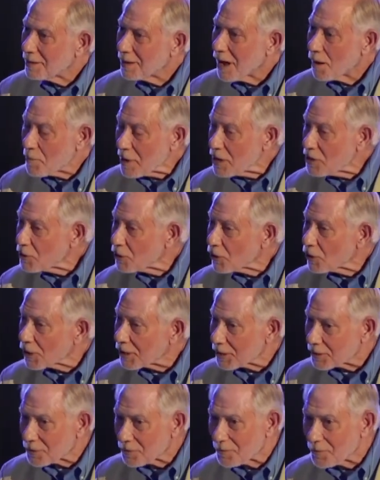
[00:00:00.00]
I mean, you
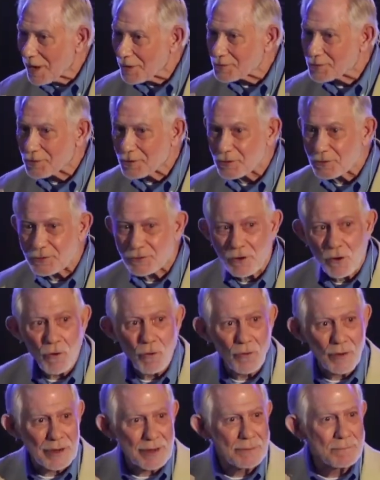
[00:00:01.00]
look at the rest of the
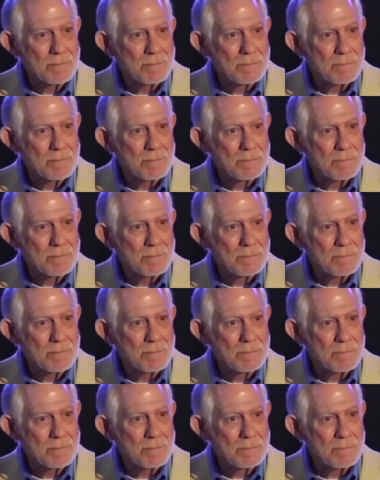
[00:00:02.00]
story.